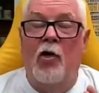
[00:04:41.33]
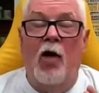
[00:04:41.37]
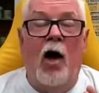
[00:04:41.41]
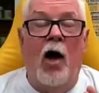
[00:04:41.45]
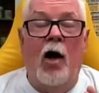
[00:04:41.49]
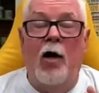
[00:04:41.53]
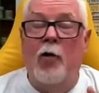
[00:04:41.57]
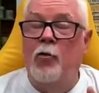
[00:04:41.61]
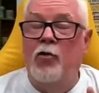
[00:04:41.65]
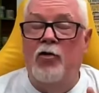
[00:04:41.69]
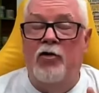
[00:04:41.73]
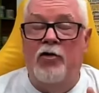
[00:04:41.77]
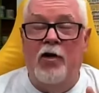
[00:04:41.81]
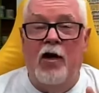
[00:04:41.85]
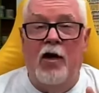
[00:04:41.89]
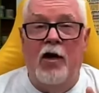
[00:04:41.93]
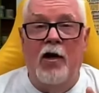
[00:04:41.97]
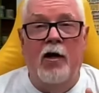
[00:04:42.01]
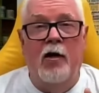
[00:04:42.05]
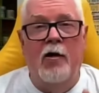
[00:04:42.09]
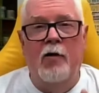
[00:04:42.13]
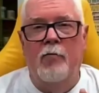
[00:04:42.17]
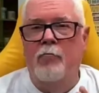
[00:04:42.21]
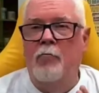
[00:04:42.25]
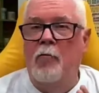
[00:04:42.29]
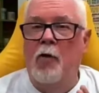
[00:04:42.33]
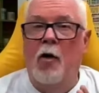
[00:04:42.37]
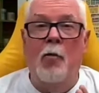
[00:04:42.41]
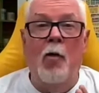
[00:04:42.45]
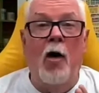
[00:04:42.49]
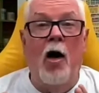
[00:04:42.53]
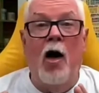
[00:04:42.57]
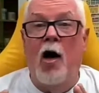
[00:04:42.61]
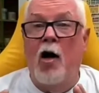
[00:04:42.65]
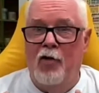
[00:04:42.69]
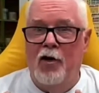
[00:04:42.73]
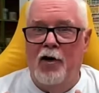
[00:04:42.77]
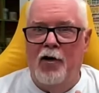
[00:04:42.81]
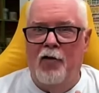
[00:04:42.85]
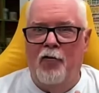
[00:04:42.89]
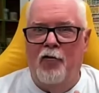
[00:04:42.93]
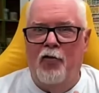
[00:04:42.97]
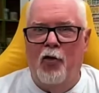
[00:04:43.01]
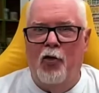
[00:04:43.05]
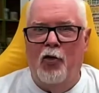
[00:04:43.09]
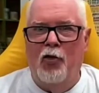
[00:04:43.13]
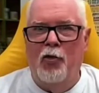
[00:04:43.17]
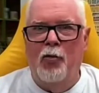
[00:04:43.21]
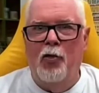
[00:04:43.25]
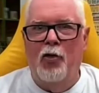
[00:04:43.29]
I would say really
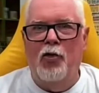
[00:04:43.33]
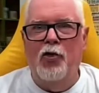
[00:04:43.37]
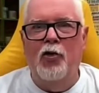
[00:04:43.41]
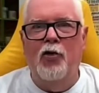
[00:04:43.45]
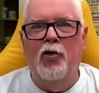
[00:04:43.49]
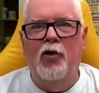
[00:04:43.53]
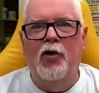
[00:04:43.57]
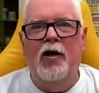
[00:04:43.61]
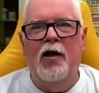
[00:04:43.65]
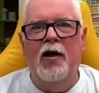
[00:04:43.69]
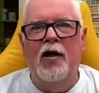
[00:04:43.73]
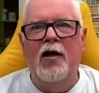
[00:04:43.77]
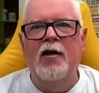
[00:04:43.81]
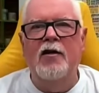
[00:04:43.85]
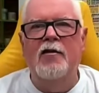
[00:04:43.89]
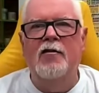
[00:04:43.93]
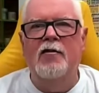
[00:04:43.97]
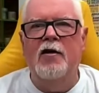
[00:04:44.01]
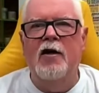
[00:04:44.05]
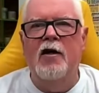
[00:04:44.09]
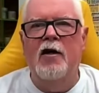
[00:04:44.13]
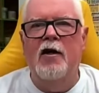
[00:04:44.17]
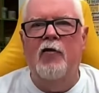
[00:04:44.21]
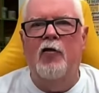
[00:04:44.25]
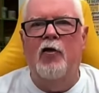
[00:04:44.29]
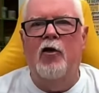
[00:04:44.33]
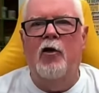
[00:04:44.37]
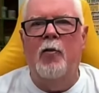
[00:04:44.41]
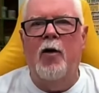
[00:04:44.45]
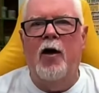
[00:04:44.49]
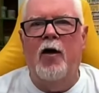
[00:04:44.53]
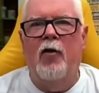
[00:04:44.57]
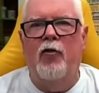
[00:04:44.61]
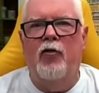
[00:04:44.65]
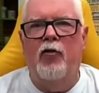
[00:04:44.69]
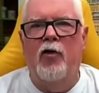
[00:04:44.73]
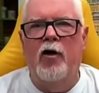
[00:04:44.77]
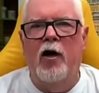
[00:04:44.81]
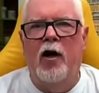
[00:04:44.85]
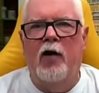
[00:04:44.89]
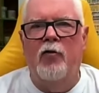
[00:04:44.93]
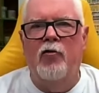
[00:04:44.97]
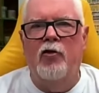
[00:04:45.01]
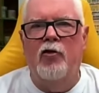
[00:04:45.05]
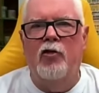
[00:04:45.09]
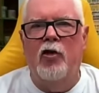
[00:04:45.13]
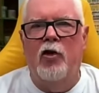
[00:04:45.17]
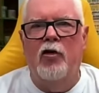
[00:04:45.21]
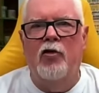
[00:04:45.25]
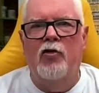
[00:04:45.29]
affordable. You could easily live on about
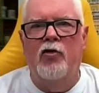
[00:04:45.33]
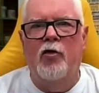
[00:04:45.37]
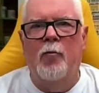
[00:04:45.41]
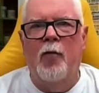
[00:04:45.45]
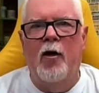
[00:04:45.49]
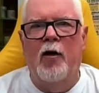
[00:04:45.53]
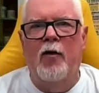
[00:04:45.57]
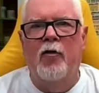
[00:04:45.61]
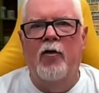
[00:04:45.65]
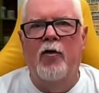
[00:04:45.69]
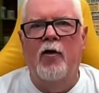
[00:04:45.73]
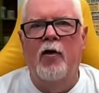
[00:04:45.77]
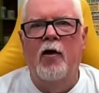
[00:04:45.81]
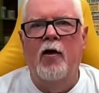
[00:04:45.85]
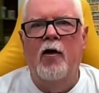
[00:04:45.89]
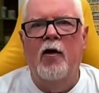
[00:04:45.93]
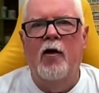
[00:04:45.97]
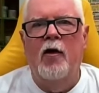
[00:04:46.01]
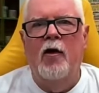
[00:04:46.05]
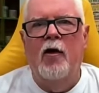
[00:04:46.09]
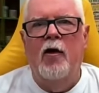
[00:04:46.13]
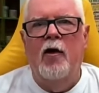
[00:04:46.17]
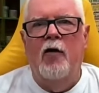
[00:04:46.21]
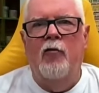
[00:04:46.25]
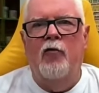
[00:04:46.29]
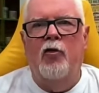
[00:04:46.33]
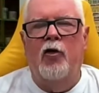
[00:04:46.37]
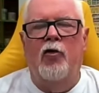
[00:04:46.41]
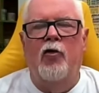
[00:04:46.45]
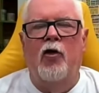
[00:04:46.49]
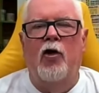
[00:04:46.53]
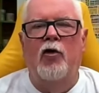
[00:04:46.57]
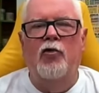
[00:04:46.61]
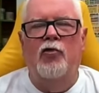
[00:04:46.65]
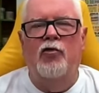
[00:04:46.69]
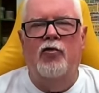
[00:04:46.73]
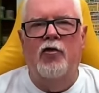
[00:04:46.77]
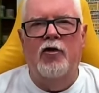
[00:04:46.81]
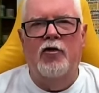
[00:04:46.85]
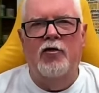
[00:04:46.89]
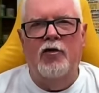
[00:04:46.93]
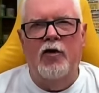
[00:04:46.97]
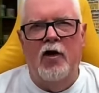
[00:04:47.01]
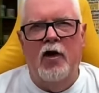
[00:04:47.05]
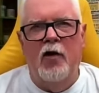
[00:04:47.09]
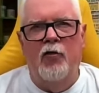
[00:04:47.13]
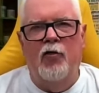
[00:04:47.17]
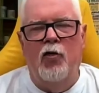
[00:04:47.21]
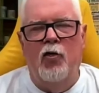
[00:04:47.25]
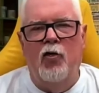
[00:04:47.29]
$300 a month for groceries
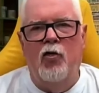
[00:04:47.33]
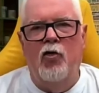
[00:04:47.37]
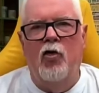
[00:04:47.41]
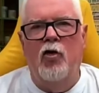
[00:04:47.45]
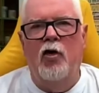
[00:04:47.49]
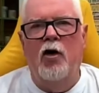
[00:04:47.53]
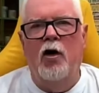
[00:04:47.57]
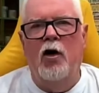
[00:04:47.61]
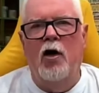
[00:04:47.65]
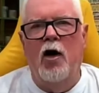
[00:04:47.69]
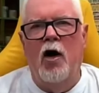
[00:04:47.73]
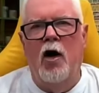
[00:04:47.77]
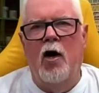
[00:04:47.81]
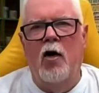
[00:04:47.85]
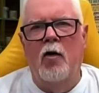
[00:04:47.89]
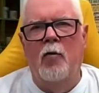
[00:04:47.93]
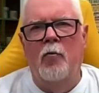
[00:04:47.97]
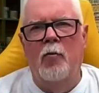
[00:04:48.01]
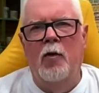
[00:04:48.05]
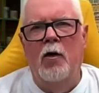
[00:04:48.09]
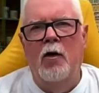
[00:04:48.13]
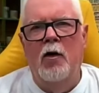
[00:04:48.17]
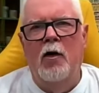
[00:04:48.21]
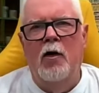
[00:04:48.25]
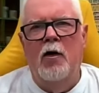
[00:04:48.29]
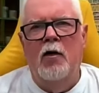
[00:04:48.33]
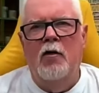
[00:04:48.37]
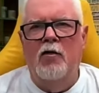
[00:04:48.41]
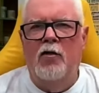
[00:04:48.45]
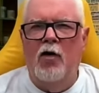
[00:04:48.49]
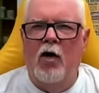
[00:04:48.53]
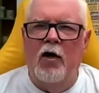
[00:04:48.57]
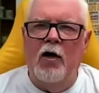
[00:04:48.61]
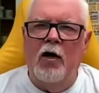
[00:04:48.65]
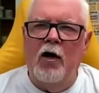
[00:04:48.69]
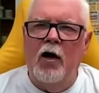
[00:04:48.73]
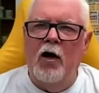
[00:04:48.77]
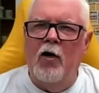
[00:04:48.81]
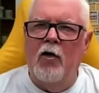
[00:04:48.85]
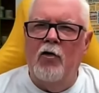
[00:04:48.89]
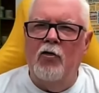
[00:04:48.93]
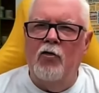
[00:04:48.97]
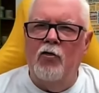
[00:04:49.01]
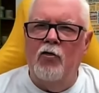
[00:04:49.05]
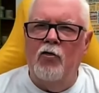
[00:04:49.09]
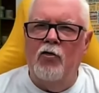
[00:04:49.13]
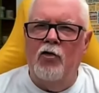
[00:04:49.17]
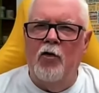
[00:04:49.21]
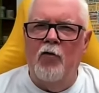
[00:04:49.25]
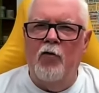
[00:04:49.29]
if you're cooking at home. Dining out
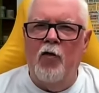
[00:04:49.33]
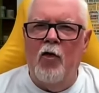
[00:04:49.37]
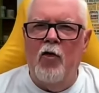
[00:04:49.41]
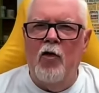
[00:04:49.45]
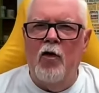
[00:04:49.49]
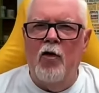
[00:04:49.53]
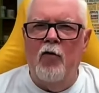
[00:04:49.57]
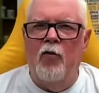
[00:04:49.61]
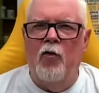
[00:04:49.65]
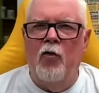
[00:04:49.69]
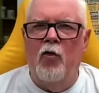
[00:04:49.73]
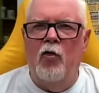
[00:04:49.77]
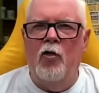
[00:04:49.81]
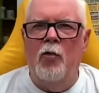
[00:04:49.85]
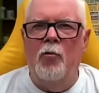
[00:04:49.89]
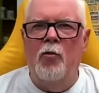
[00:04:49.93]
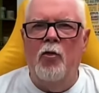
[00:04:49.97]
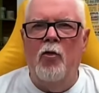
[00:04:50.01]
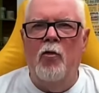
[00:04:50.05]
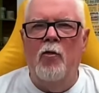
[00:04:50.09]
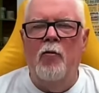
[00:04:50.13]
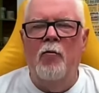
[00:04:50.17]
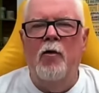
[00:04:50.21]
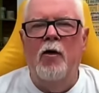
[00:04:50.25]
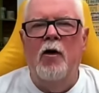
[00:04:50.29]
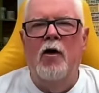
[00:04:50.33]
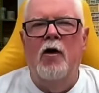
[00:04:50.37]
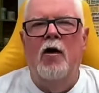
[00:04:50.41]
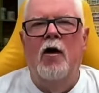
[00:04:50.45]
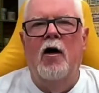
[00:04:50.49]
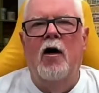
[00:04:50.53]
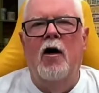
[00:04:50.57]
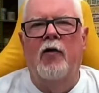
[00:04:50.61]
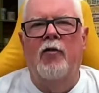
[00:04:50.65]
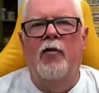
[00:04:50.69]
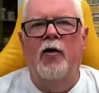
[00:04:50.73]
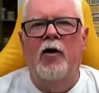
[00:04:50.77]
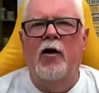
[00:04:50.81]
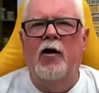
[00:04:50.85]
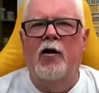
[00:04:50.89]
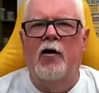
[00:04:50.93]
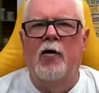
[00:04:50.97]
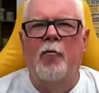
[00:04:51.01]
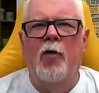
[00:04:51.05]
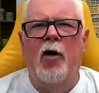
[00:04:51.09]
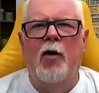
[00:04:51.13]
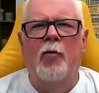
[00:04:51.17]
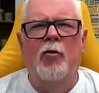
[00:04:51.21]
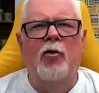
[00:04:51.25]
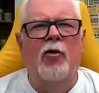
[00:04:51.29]
is also very affordable. I think at the
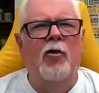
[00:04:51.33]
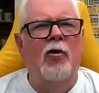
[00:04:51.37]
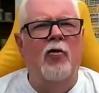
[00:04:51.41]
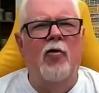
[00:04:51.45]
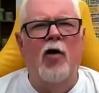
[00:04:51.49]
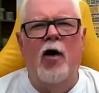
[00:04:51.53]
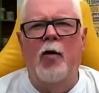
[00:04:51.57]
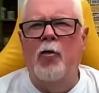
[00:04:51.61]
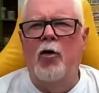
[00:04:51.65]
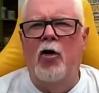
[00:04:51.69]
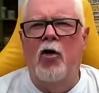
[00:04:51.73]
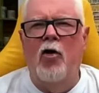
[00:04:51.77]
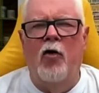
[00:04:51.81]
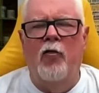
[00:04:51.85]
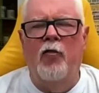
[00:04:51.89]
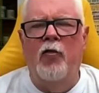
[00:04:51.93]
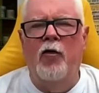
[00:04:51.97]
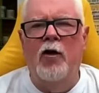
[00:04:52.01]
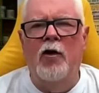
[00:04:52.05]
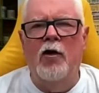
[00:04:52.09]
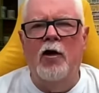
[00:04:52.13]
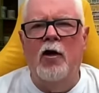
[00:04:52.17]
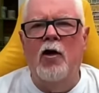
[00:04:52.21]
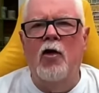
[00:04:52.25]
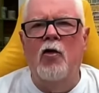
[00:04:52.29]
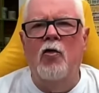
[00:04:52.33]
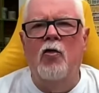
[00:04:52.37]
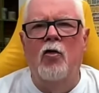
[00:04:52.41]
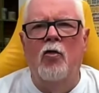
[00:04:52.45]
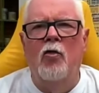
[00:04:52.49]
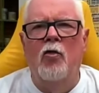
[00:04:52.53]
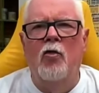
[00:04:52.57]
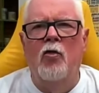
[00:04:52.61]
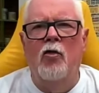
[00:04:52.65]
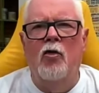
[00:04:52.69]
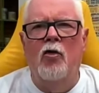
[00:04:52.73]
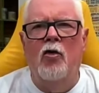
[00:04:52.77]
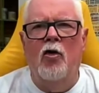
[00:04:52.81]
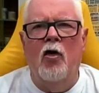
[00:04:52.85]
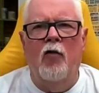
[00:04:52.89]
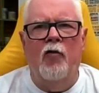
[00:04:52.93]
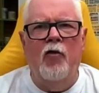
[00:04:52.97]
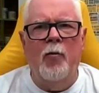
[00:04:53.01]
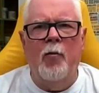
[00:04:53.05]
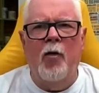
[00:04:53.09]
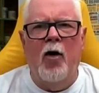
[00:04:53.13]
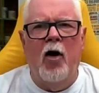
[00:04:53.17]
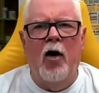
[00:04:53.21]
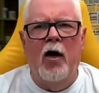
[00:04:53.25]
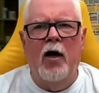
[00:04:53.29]
moment you can grab a coffee in a local
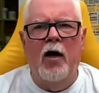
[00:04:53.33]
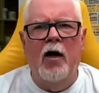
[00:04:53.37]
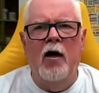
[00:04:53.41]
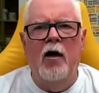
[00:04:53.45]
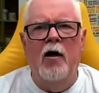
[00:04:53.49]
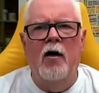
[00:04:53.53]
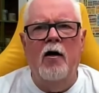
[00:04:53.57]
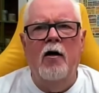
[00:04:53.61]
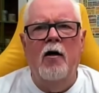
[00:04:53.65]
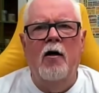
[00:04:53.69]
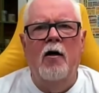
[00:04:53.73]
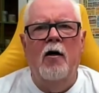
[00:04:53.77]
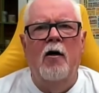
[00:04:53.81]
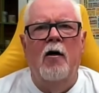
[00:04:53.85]
coffee bar here